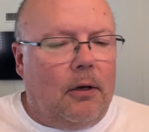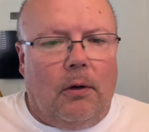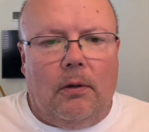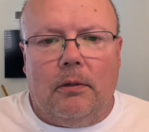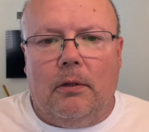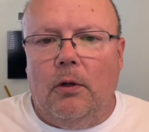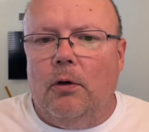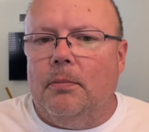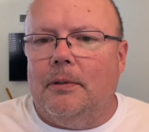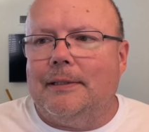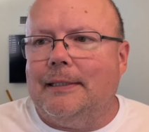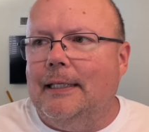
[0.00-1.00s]
called
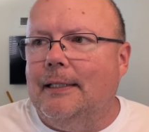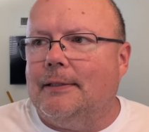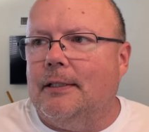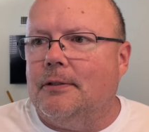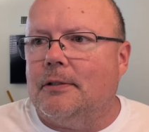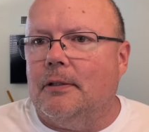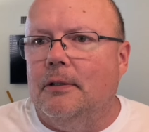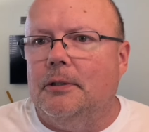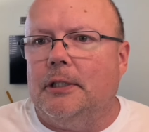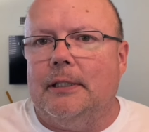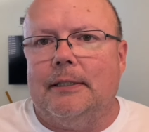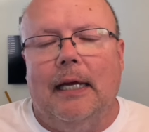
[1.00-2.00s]
Global Citizen
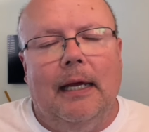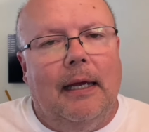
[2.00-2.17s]
Solutions.